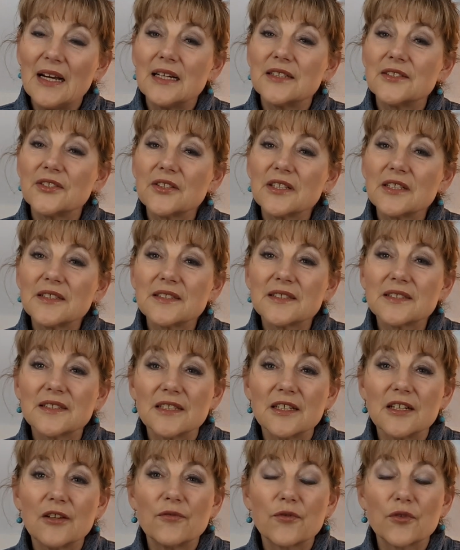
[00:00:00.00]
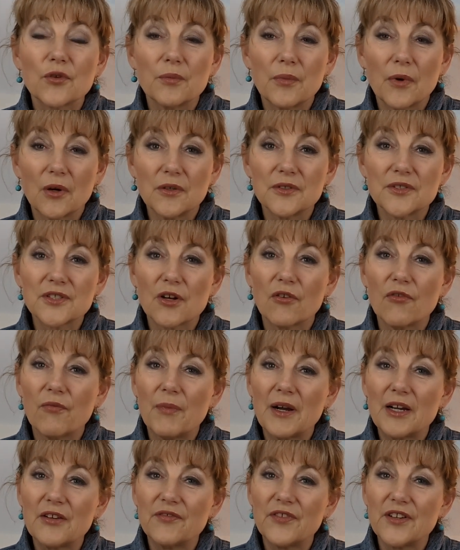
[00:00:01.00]
As you can see from most of
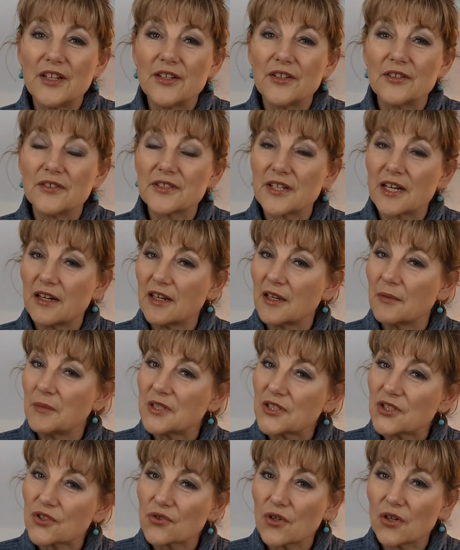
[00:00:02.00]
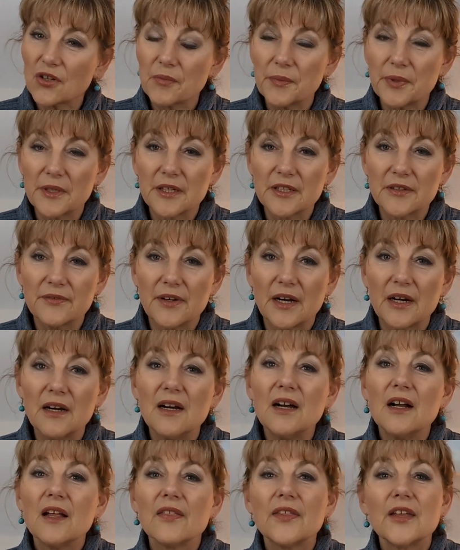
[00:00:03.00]
my videos, I am a strong believer
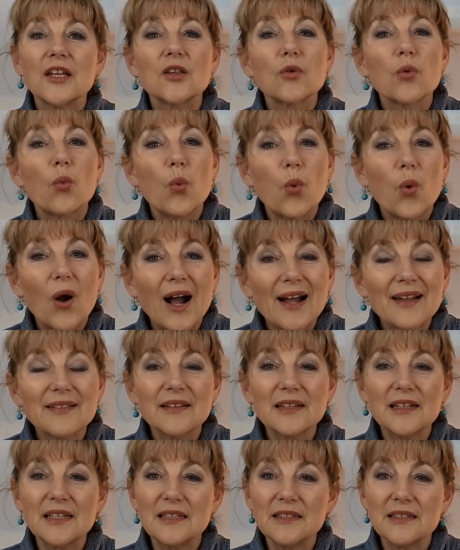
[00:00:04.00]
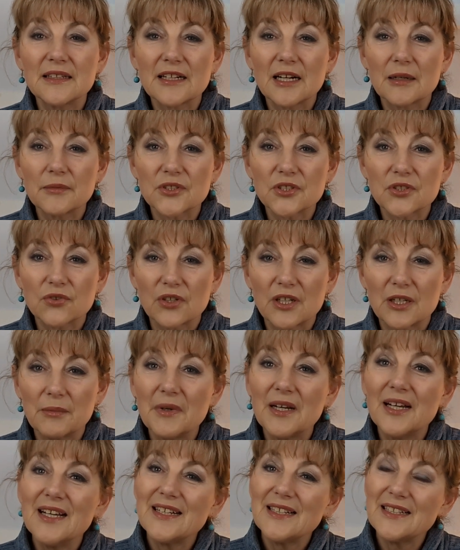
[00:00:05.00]
that one income
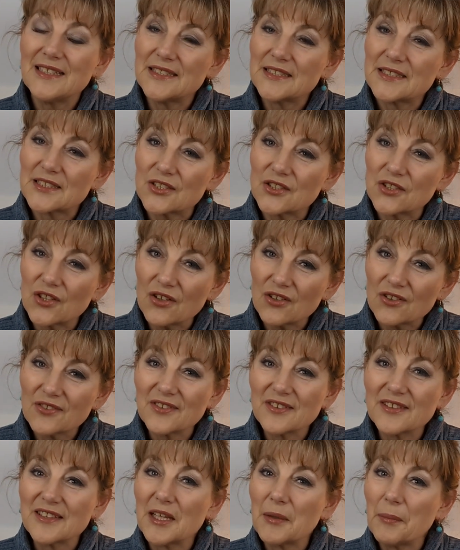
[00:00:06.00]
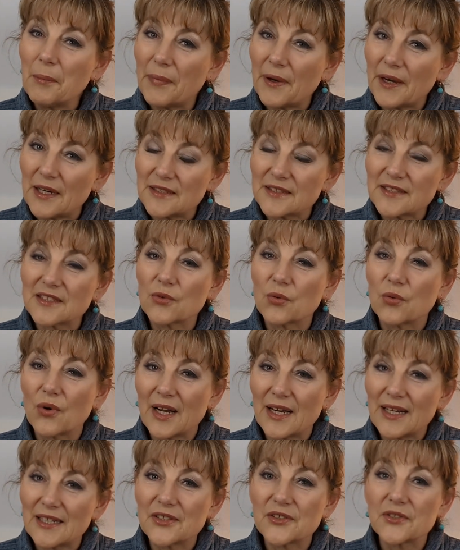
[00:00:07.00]
stream is not the best
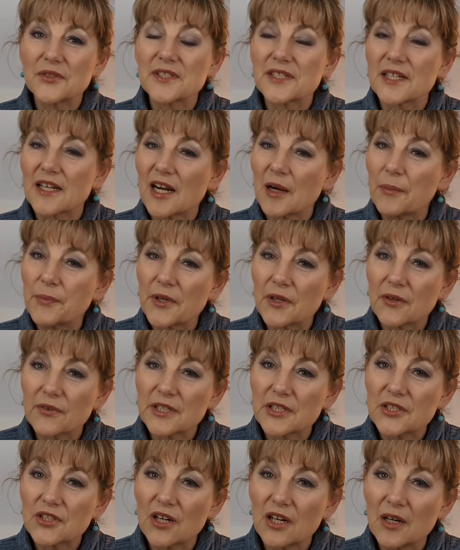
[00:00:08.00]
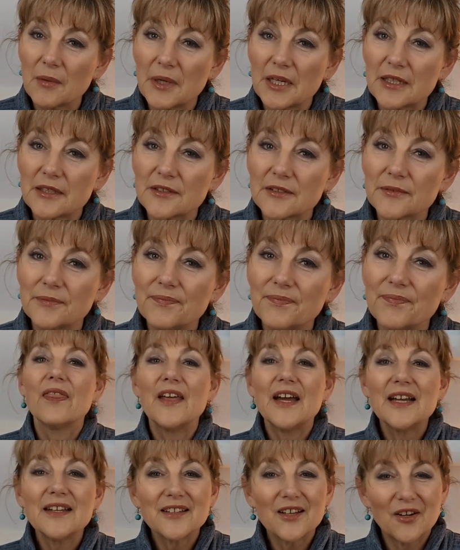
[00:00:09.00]
way to set up your retirement.
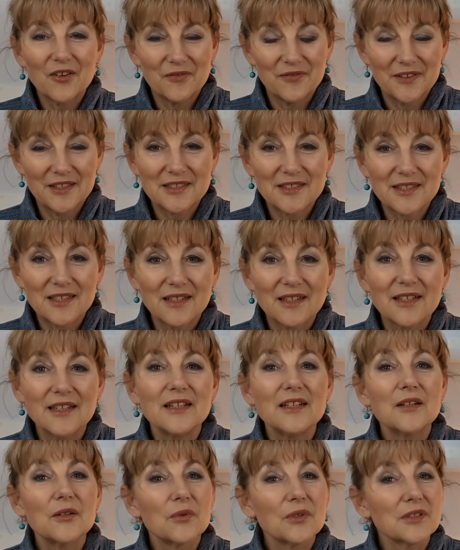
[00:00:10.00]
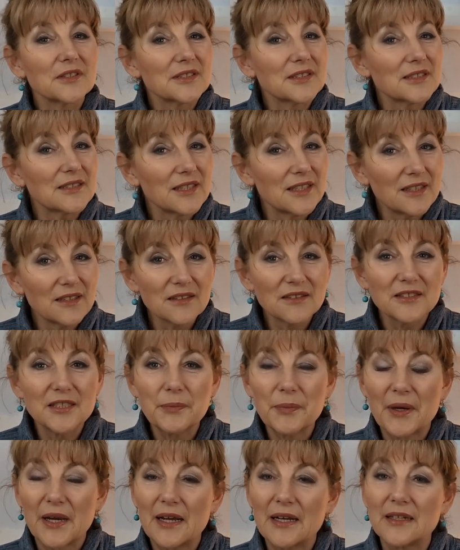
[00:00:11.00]
That obviously will still
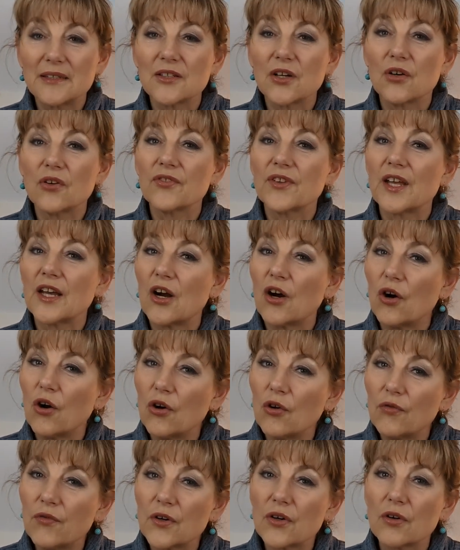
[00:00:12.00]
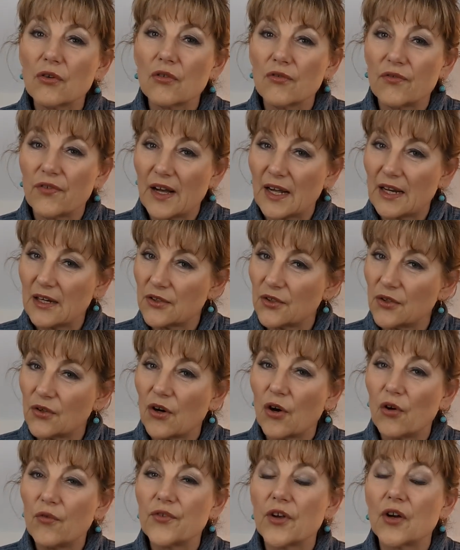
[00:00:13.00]
depend on the overall value
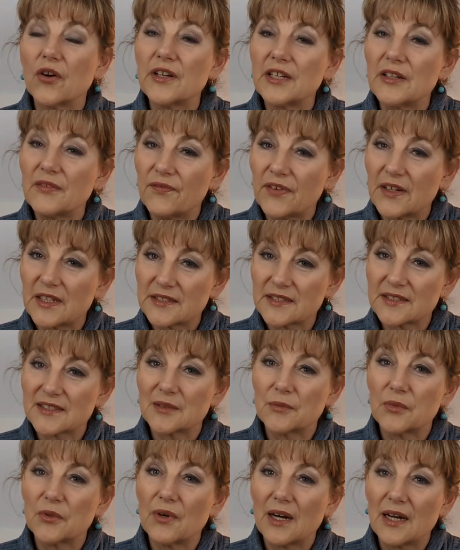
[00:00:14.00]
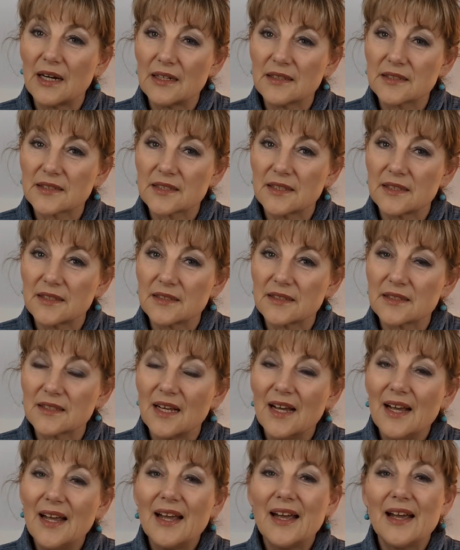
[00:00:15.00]
of your investable assets
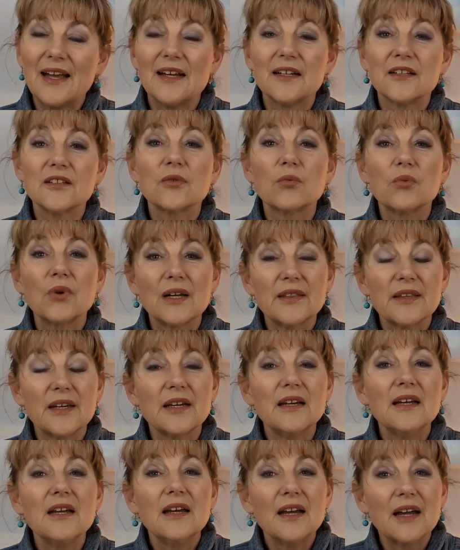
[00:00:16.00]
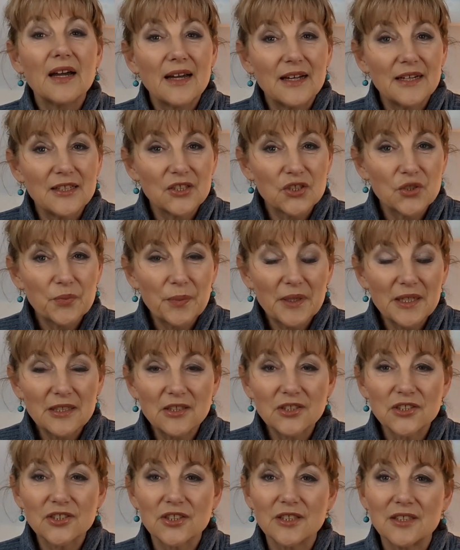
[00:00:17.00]
and whether age
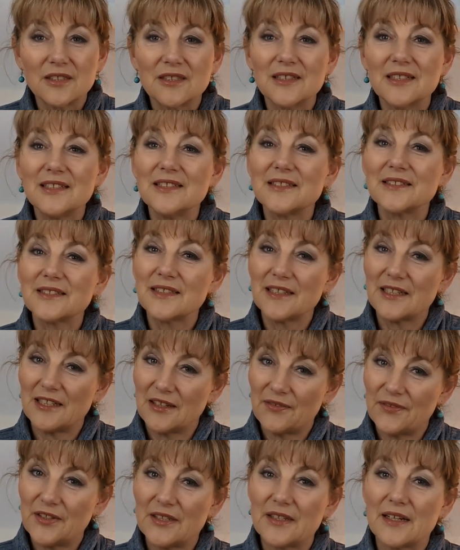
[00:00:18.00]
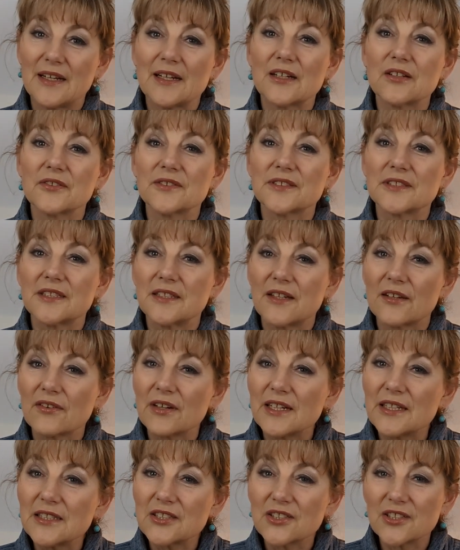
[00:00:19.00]
pension is even a
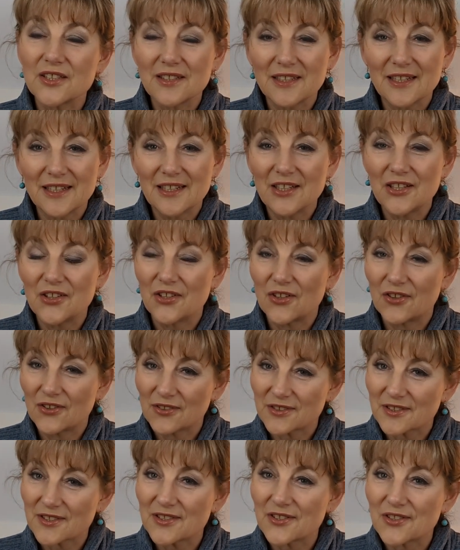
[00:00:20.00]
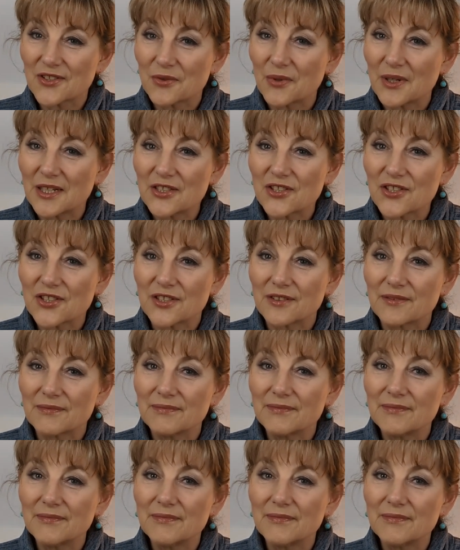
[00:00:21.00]
consideration in your situation.